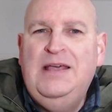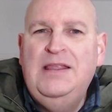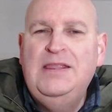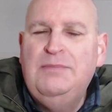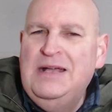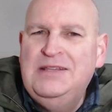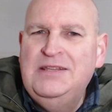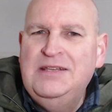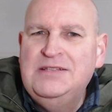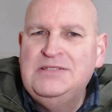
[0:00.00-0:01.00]
The bad
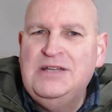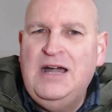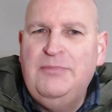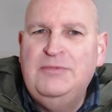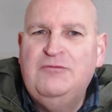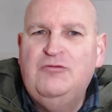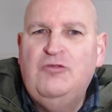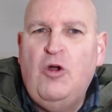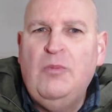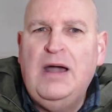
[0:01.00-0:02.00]
things that happened
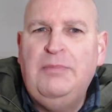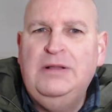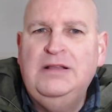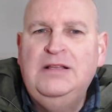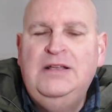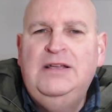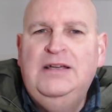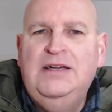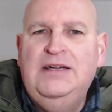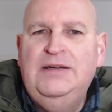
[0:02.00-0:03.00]
from Apple.
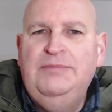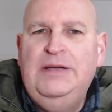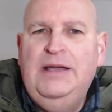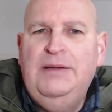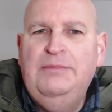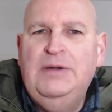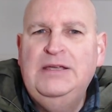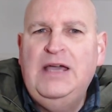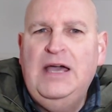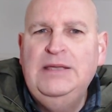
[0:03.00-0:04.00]
My
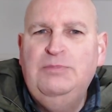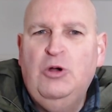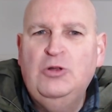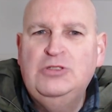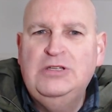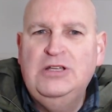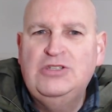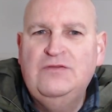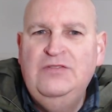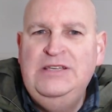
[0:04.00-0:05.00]
iPod
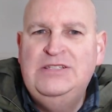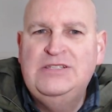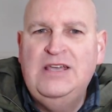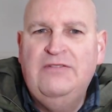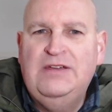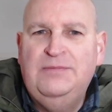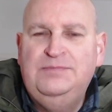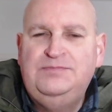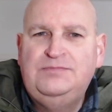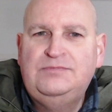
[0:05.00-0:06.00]
Touch V7
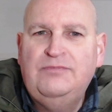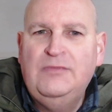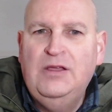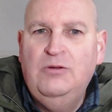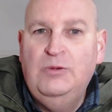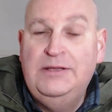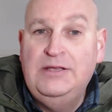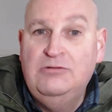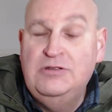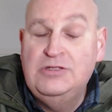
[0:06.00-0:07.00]
went
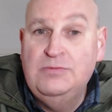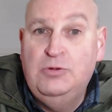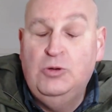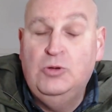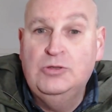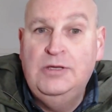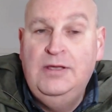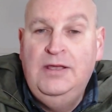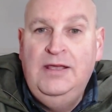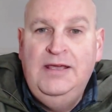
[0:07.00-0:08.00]
out of support.
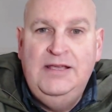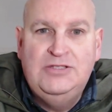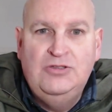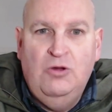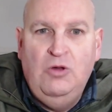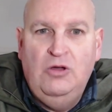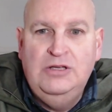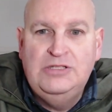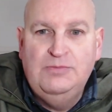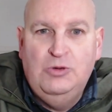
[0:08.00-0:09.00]
It's no
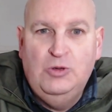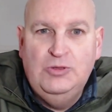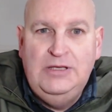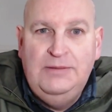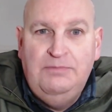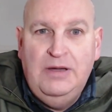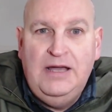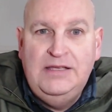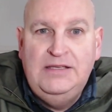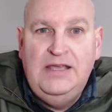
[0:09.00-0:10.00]
longer supported
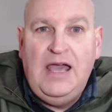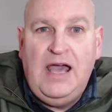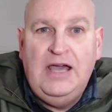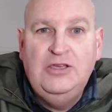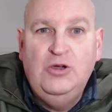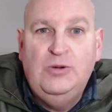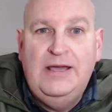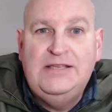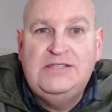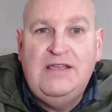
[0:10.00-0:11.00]
by
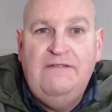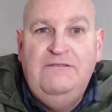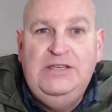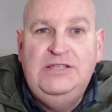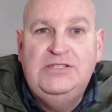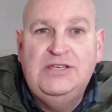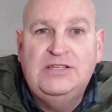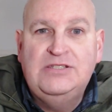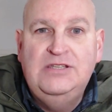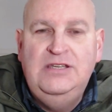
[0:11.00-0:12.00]
iOS
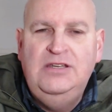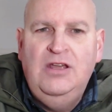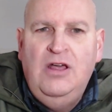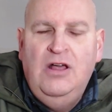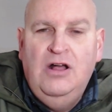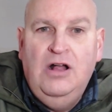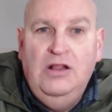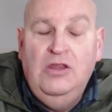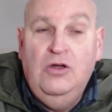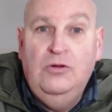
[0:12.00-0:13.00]
V16,
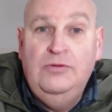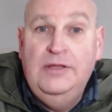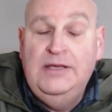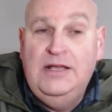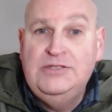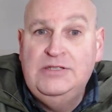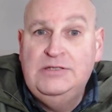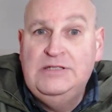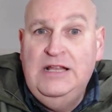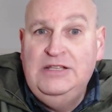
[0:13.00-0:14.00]
although they are
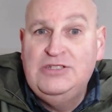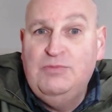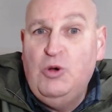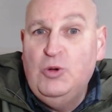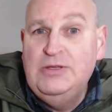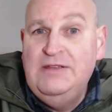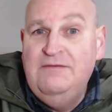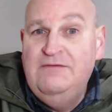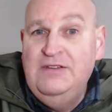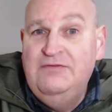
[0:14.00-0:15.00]
still supporting
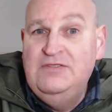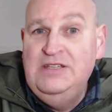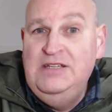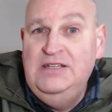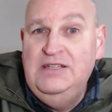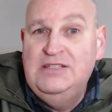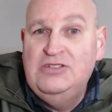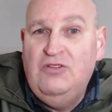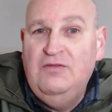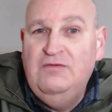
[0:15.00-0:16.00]
15. It's
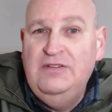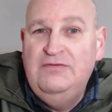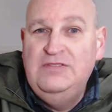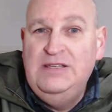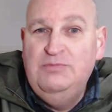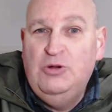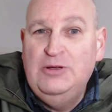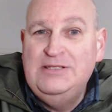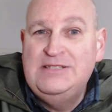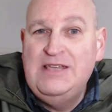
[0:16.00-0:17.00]
on
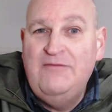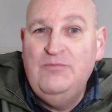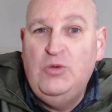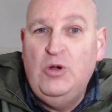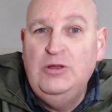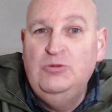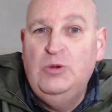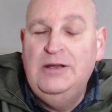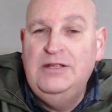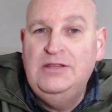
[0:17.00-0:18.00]

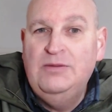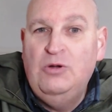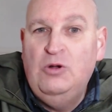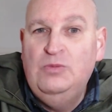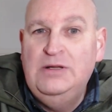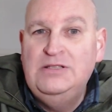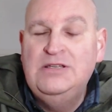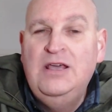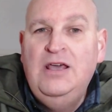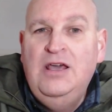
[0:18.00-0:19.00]
15.7.1 at the moment,
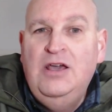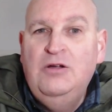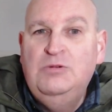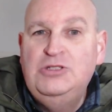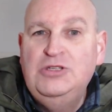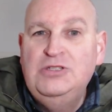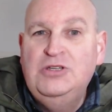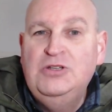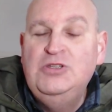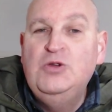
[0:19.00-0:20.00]
which is
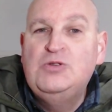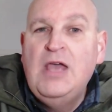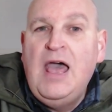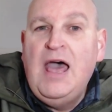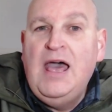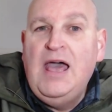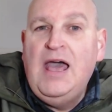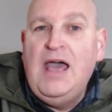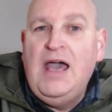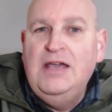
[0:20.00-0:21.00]
good news.
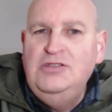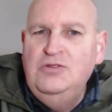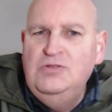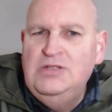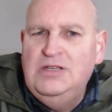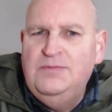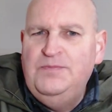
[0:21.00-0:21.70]
I use it